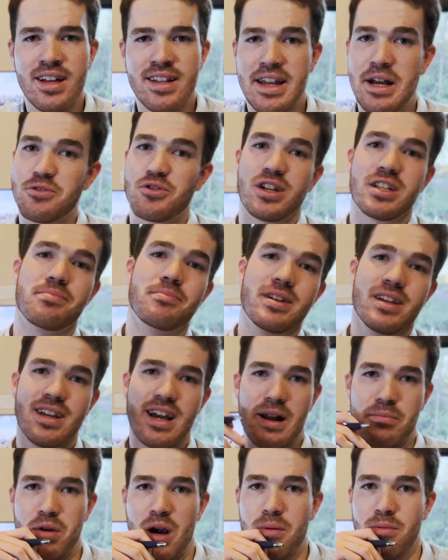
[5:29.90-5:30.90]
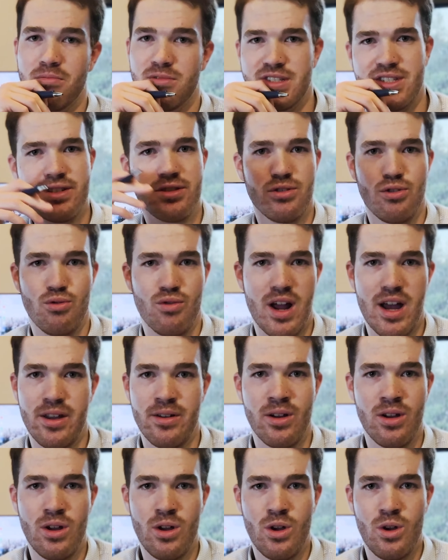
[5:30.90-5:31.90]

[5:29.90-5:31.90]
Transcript: Now, trust me, I probably still read